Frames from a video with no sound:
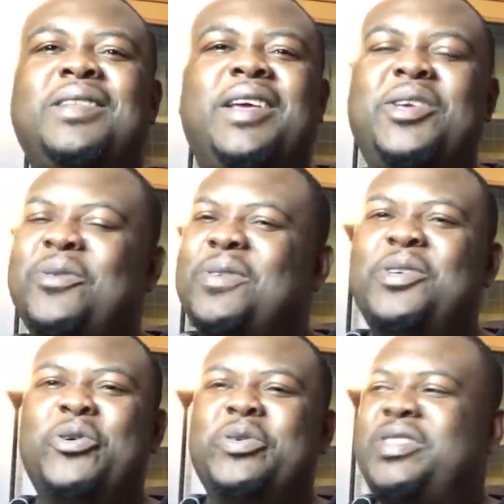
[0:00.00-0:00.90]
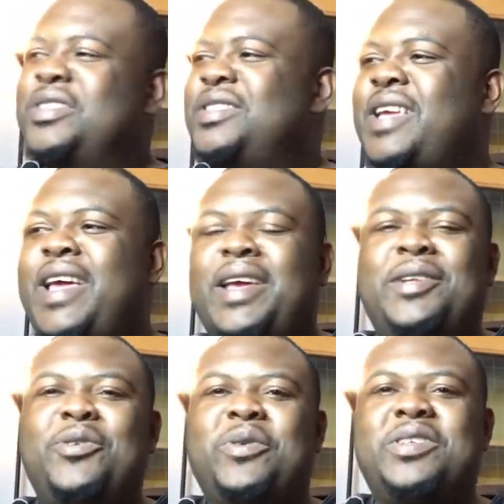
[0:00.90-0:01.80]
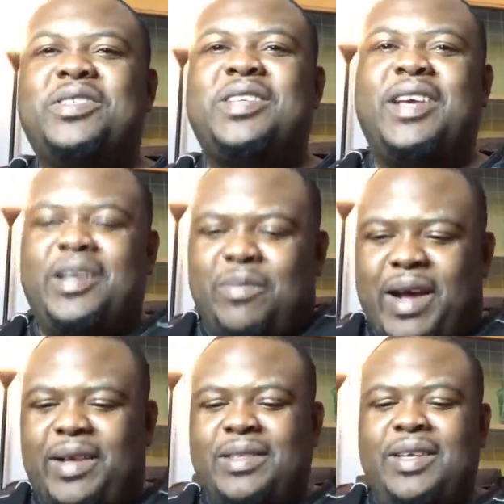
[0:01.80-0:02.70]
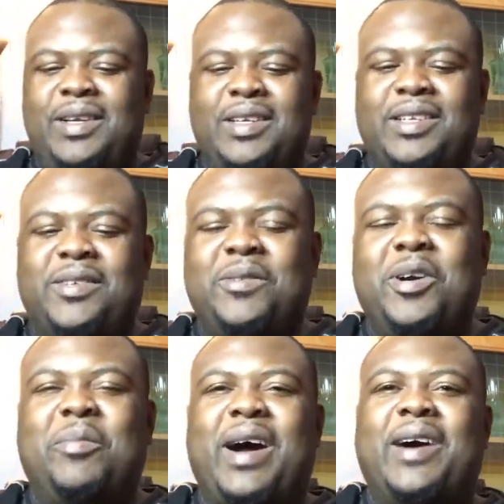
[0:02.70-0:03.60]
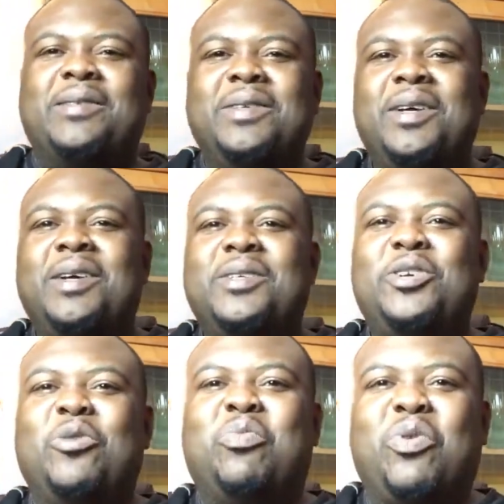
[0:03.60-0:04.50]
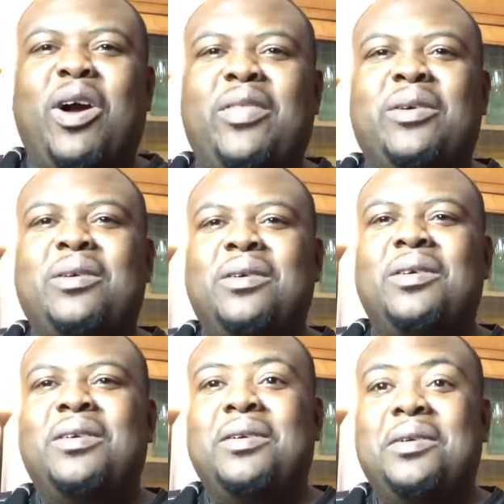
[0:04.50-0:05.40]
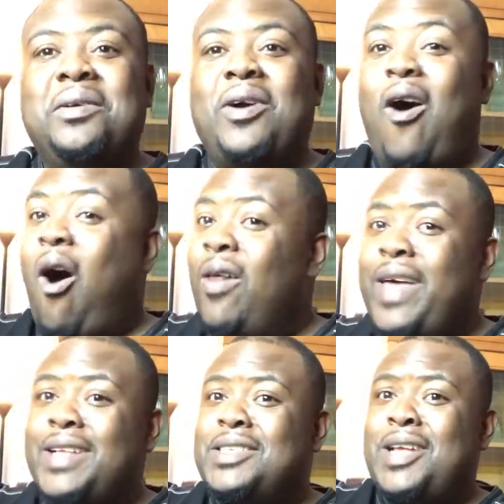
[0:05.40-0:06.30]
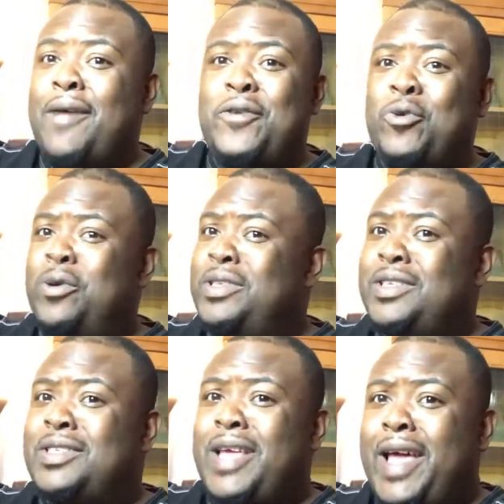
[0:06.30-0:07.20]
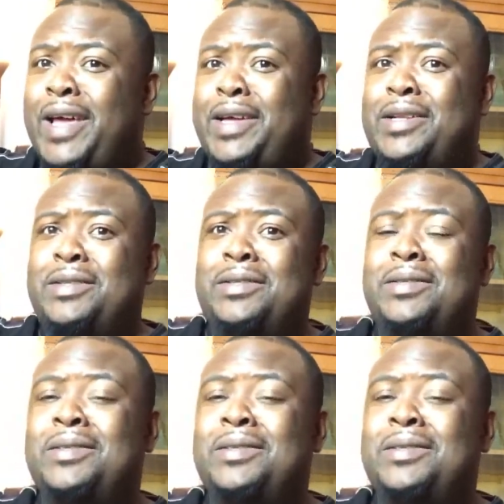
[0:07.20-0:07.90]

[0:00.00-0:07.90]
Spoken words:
that you were just saying. You were just saying about your brother. All that stuff you were just saying.